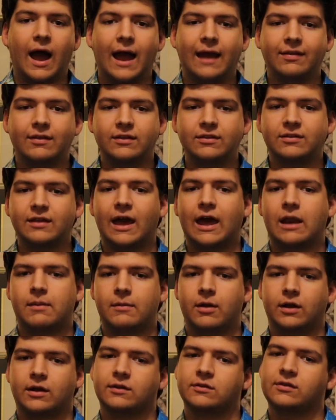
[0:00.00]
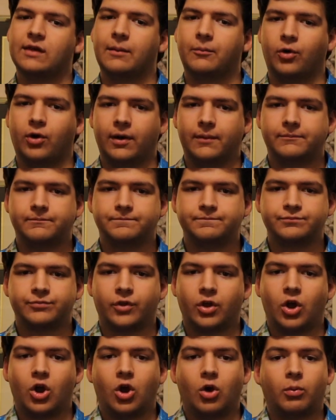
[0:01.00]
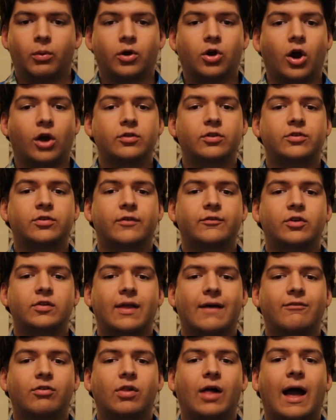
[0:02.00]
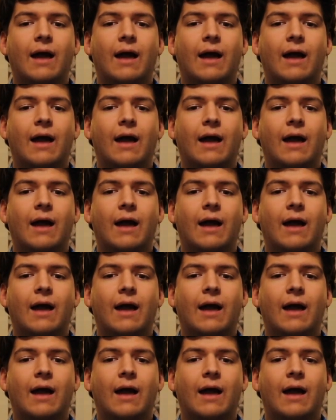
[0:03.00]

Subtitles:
Islands and American Samoa. Regardless of your level,